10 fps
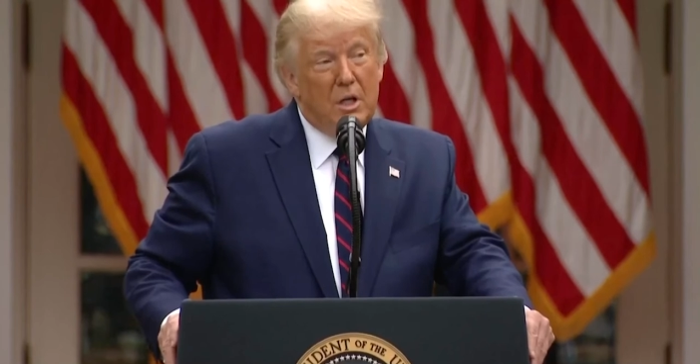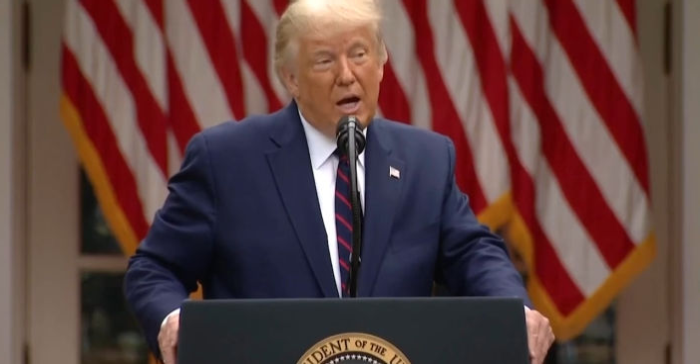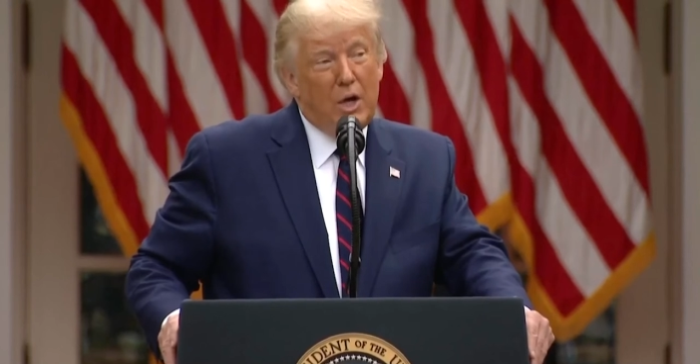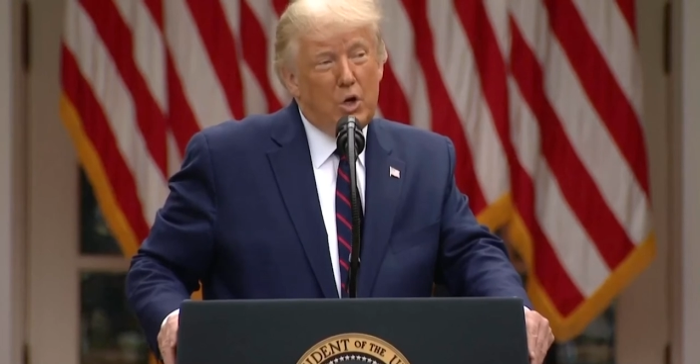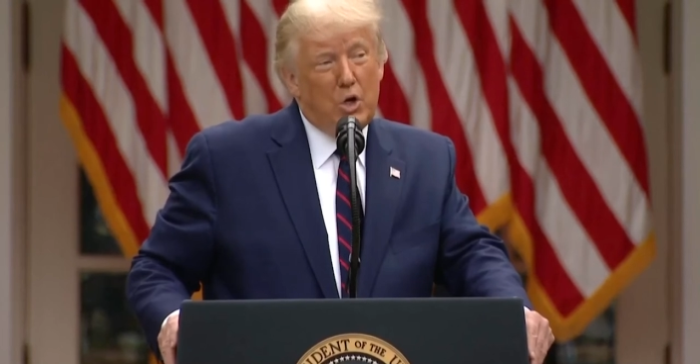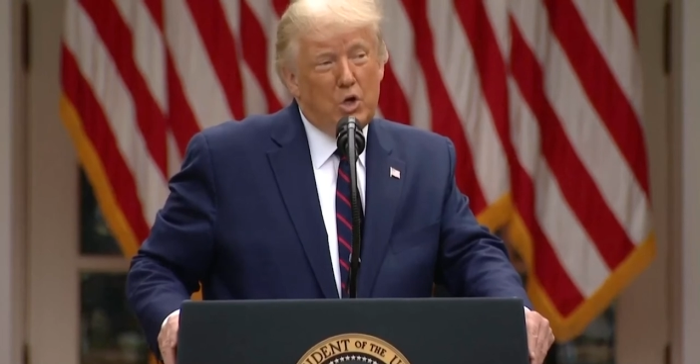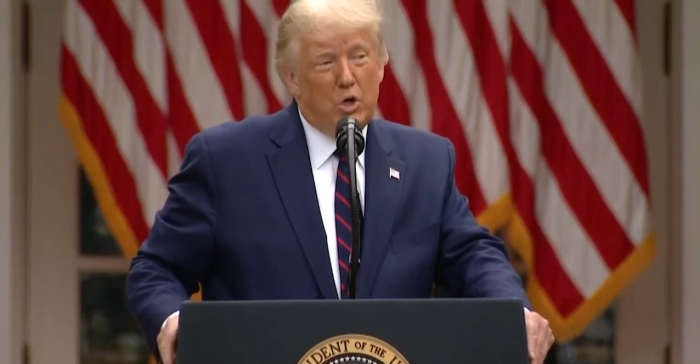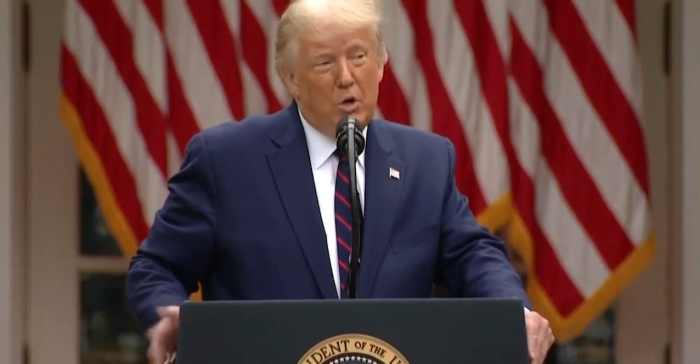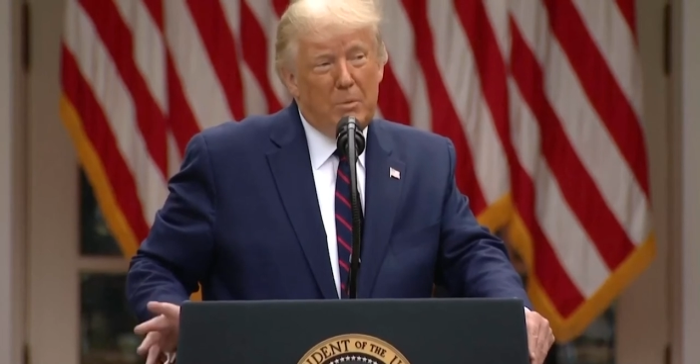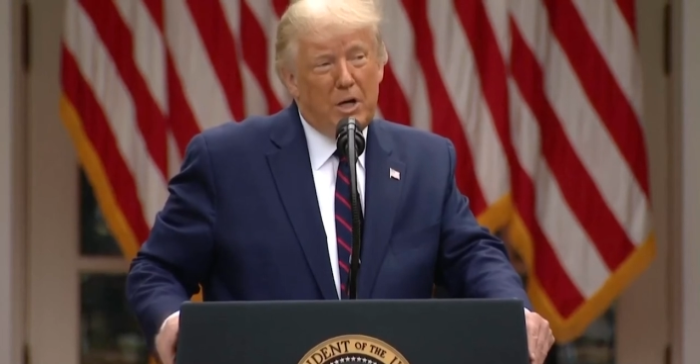I urge
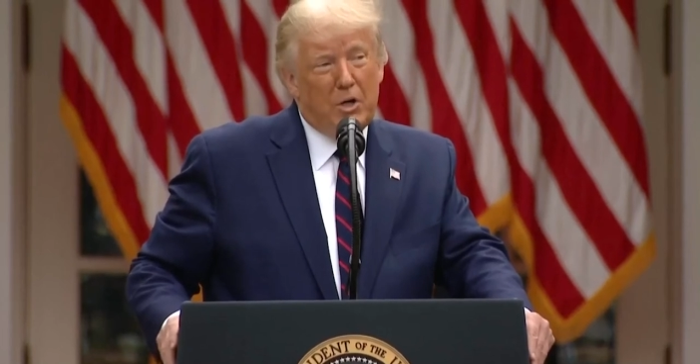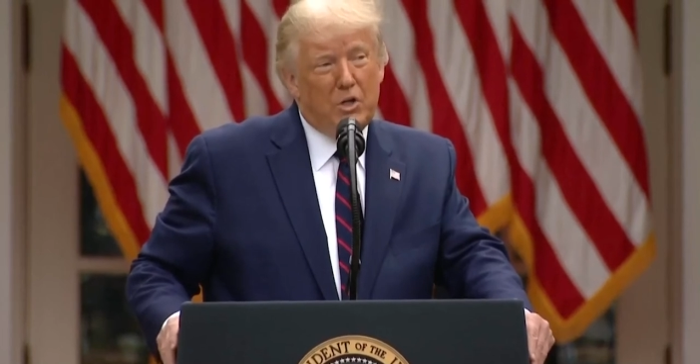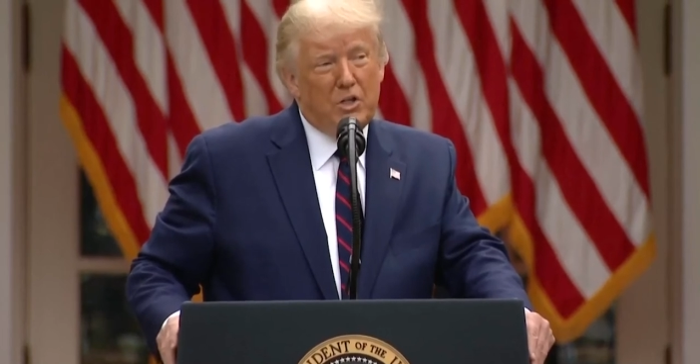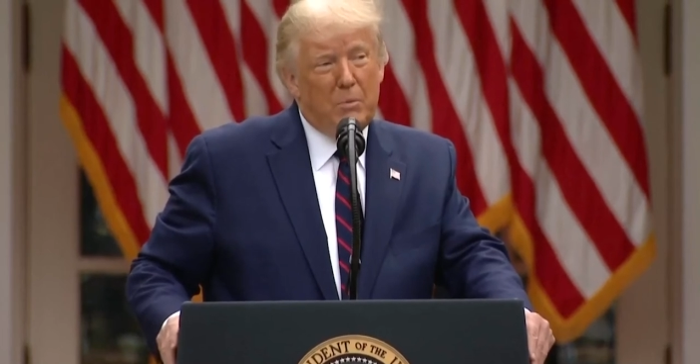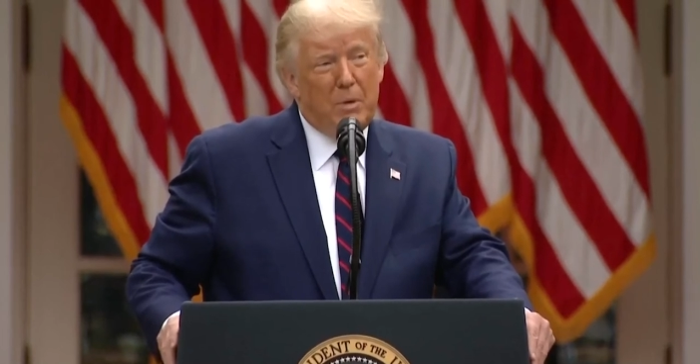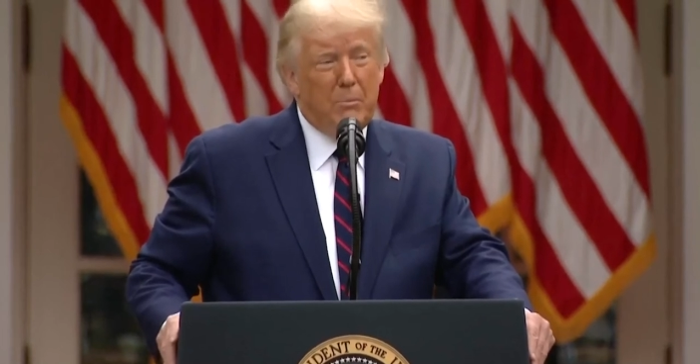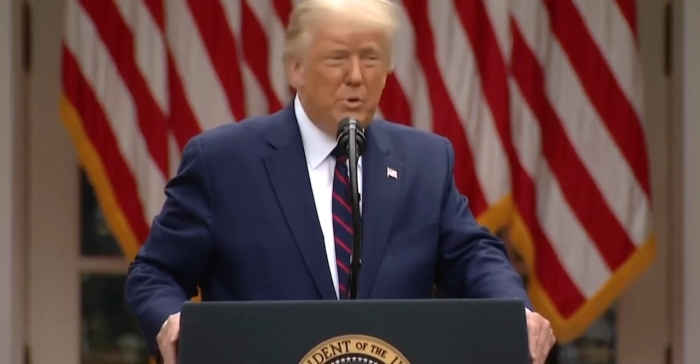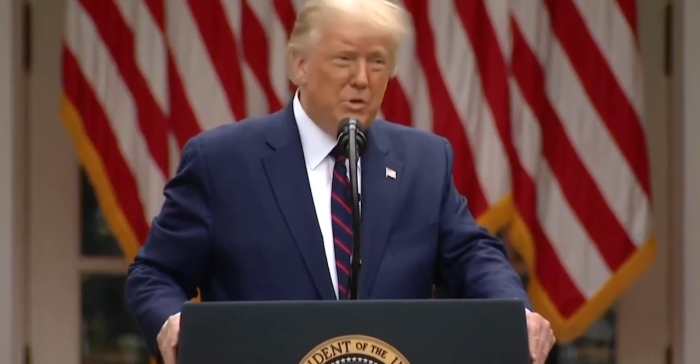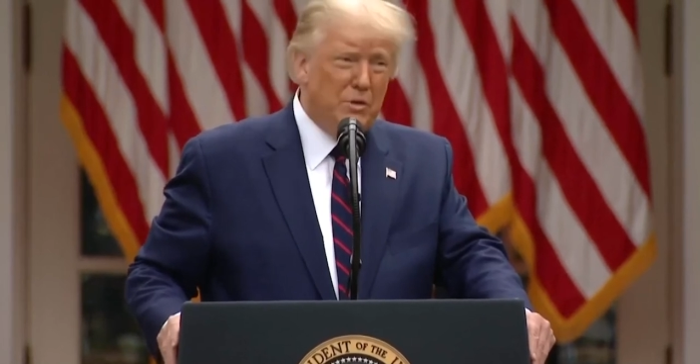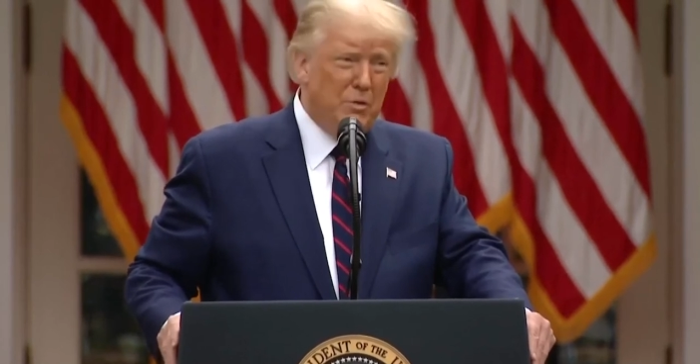lawmakers and
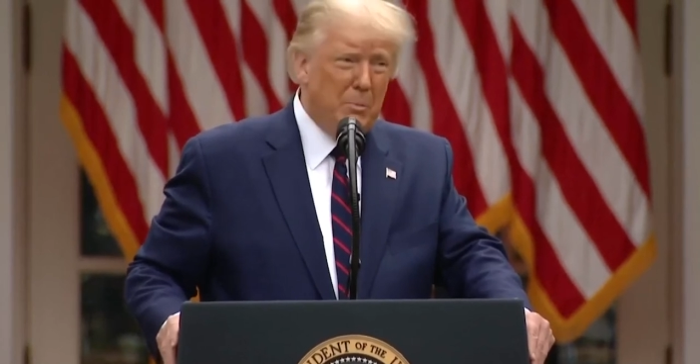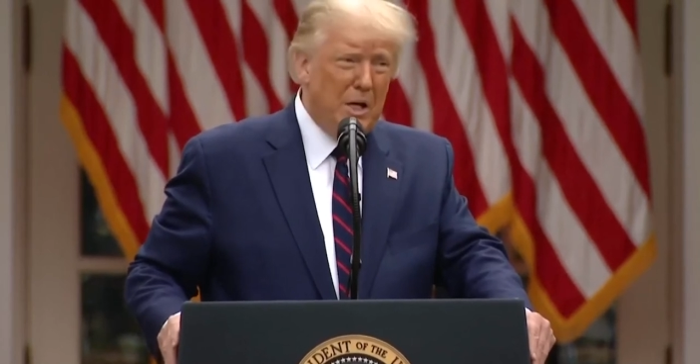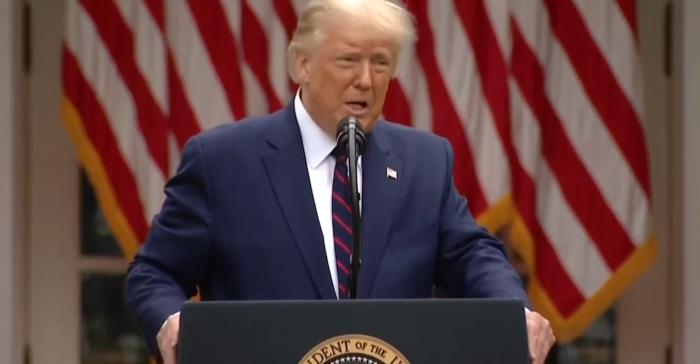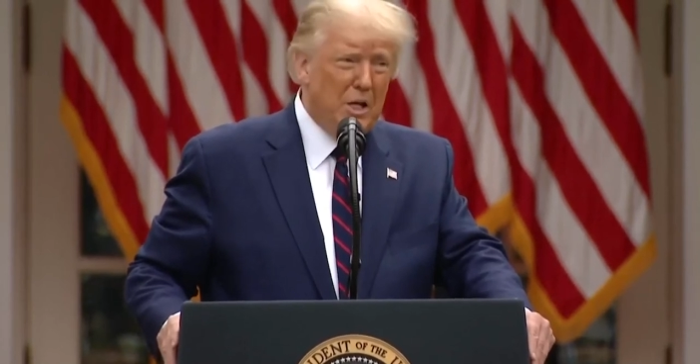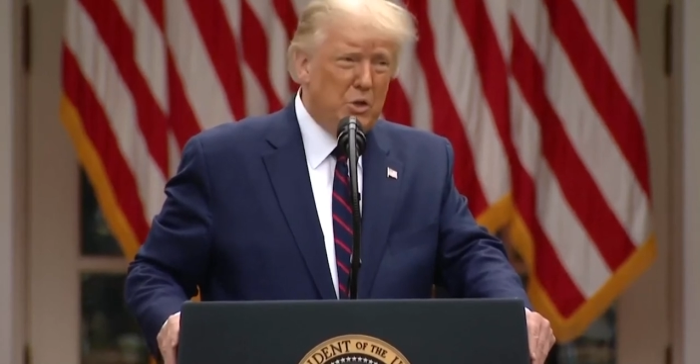members of the media